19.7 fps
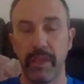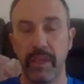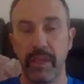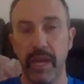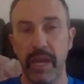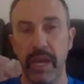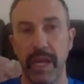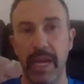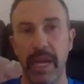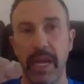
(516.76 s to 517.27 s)

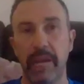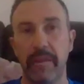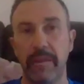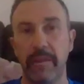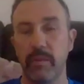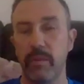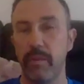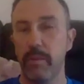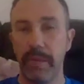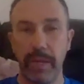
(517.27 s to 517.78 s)
And
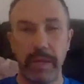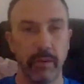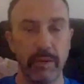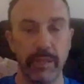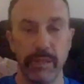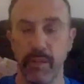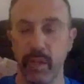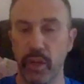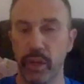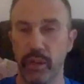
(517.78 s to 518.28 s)
after a period
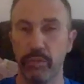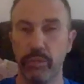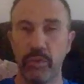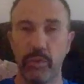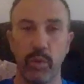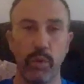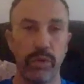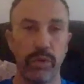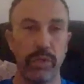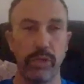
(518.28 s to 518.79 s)
of time
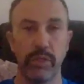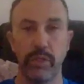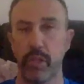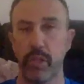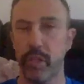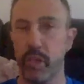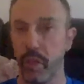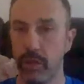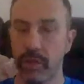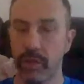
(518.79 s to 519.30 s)
talking to
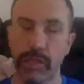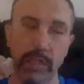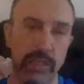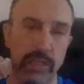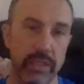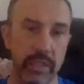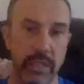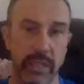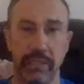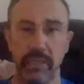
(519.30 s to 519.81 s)

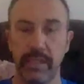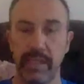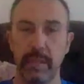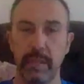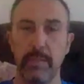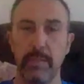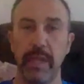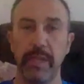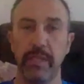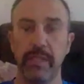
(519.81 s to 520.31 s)
psychologists and
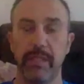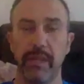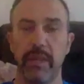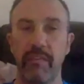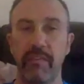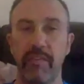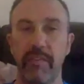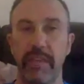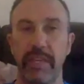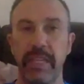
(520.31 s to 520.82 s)
teammates and
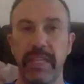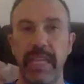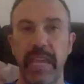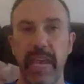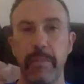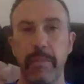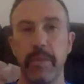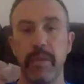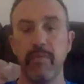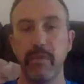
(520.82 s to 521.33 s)
everything,
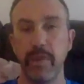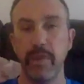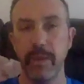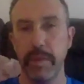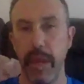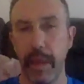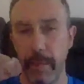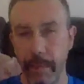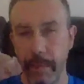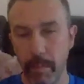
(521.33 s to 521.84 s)
getting me in
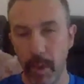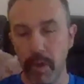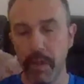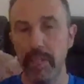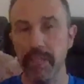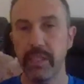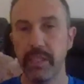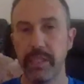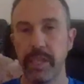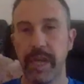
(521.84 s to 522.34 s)
that
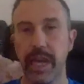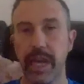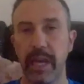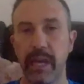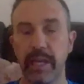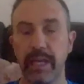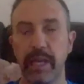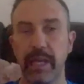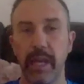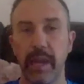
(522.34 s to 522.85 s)
mindset,
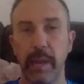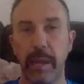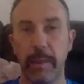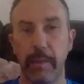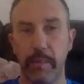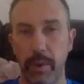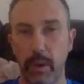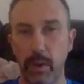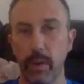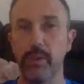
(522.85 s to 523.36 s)
that
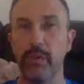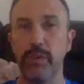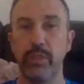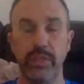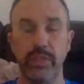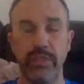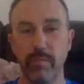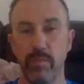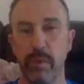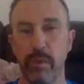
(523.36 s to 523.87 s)

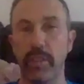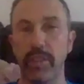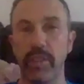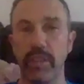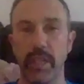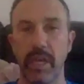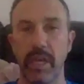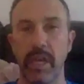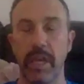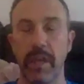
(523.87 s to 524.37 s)
positive
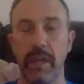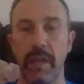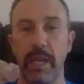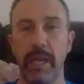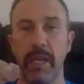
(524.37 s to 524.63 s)
mindset,